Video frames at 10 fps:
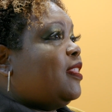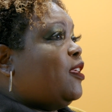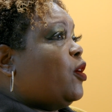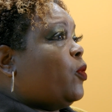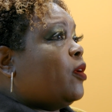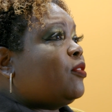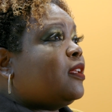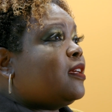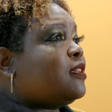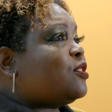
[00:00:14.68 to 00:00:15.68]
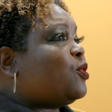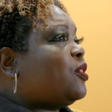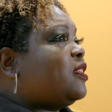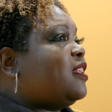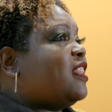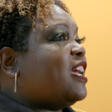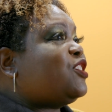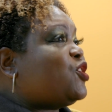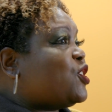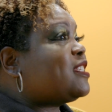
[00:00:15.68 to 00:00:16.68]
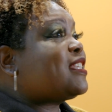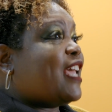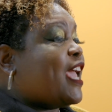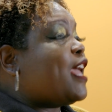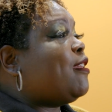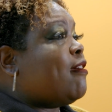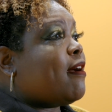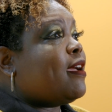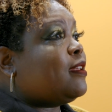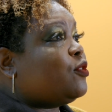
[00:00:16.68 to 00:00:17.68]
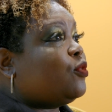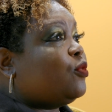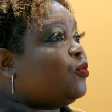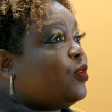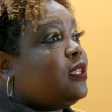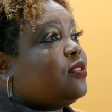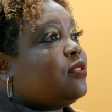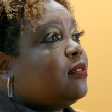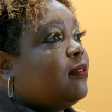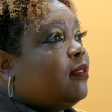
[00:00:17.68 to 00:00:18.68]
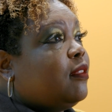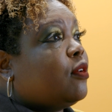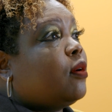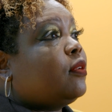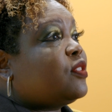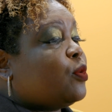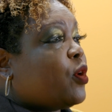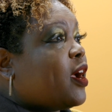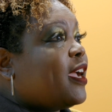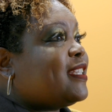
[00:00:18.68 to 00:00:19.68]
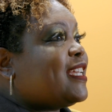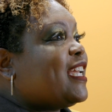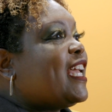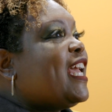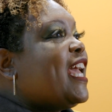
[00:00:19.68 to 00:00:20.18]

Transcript: they're worthless or that they just cannot reach the goal of sobriety.